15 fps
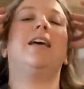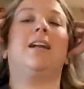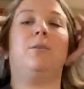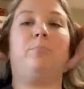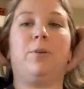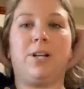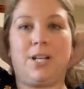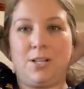and I
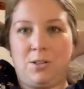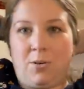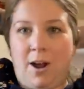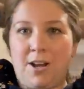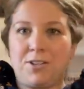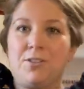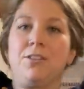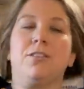put it in the
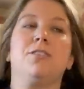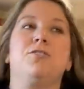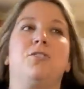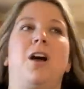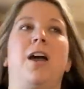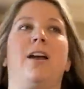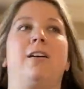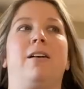washer and in the
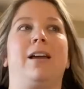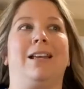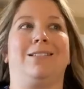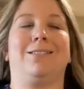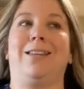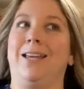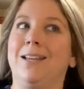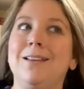dryer,
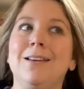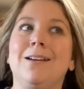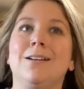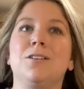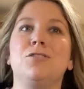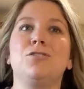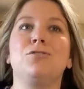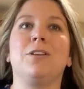it's likely going
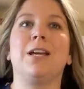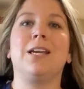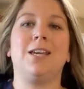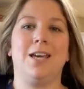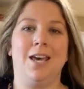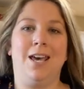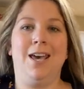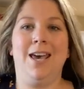to
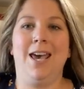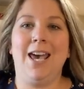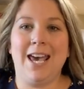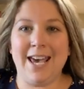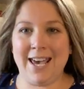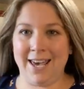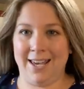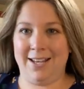shrink.
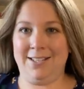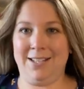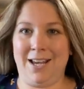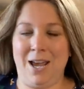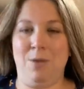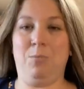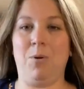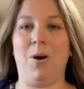And
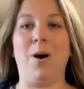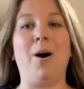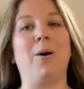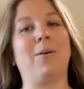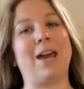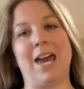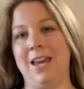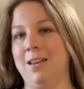
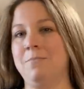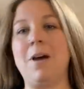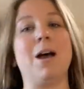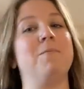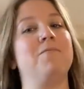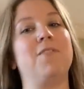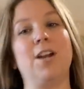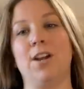
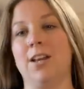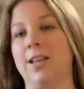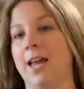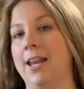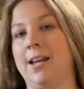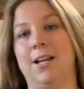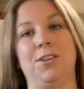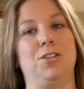I'm very
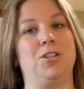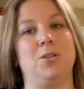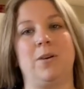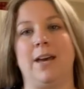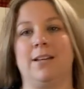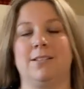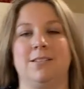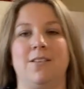glad I got the
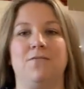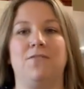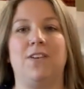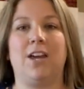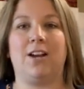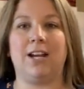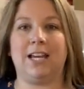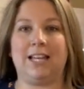2X.
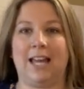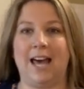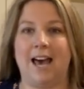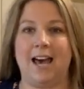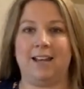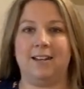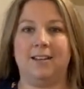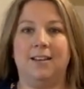Very
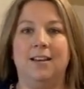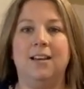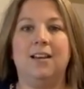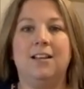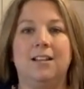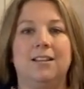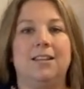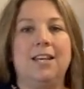glad.
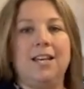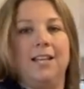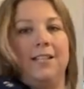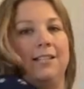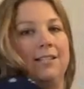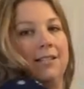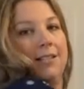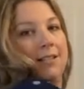
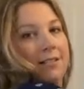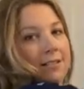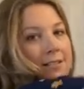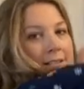This,